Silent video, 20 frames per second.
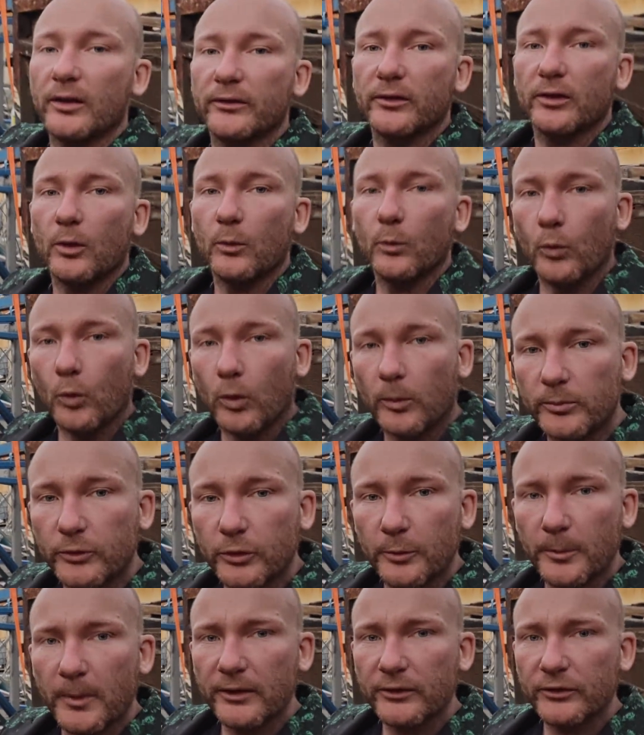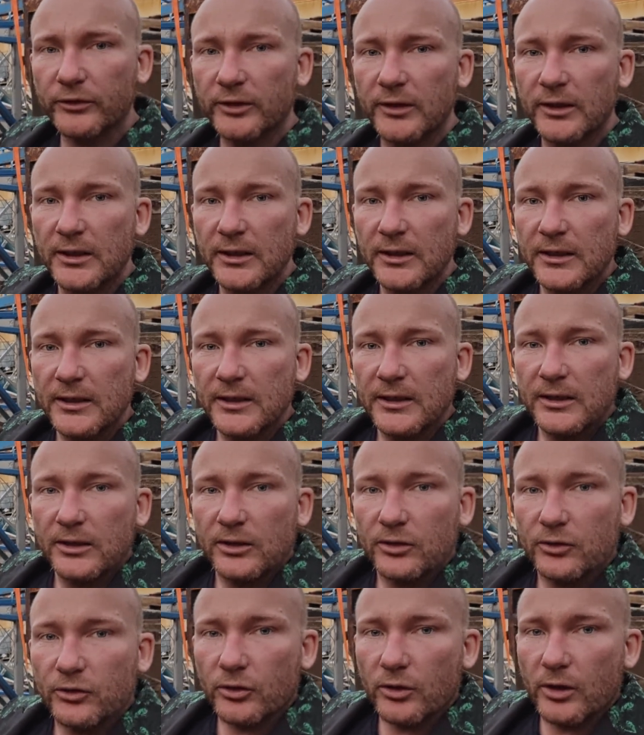they don't warp too much.
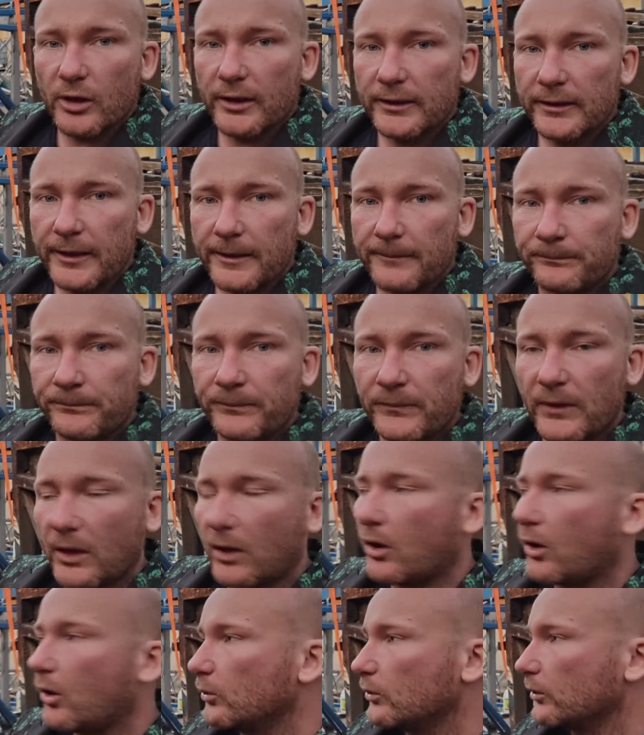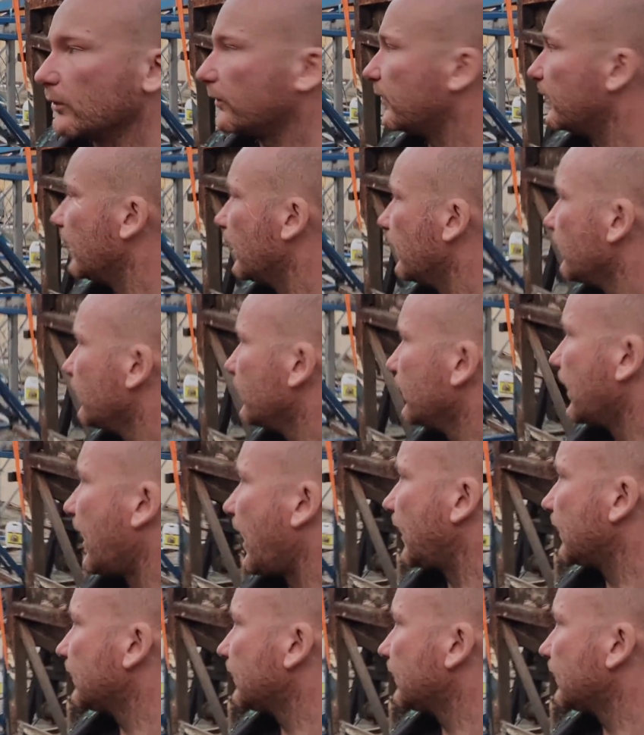Try and hold it together without